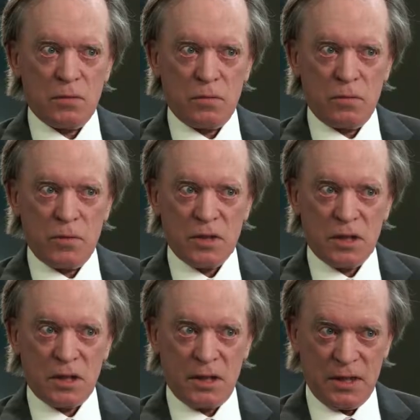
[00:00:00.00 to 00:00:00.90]
of risk
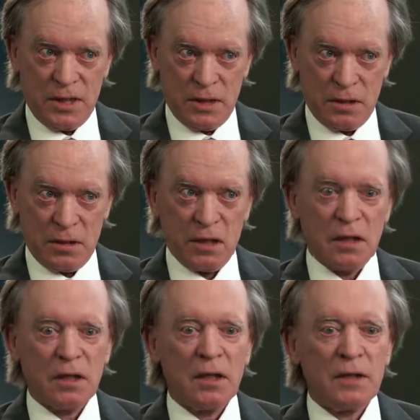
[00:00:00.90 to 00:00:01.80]
there.
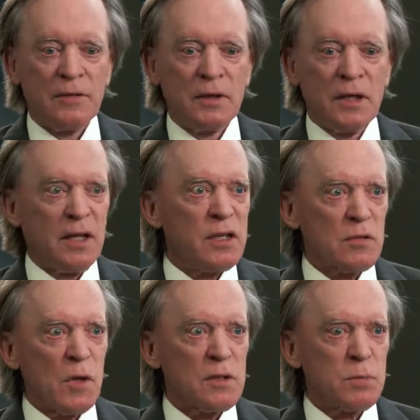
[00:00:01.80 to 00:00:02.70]
In the
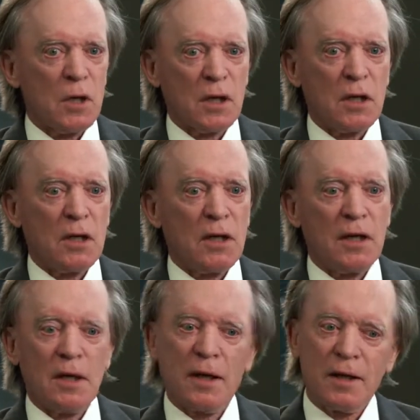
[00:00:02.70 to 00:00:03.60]
swaps market,
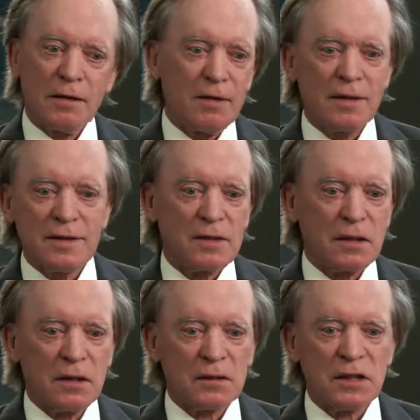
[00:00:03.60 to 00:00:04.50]
and I know this is a
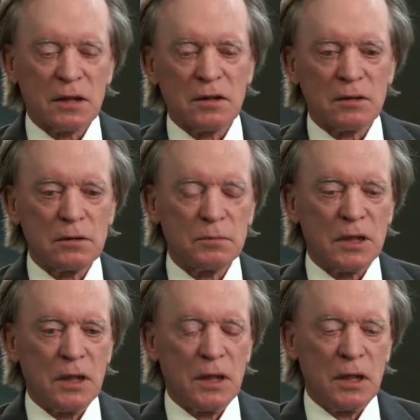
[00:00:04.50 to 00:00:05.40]
little technical,
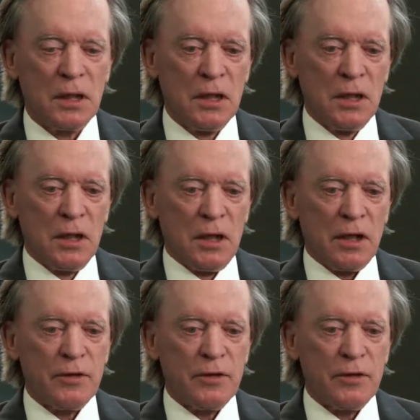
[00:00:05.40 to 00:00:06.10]
but a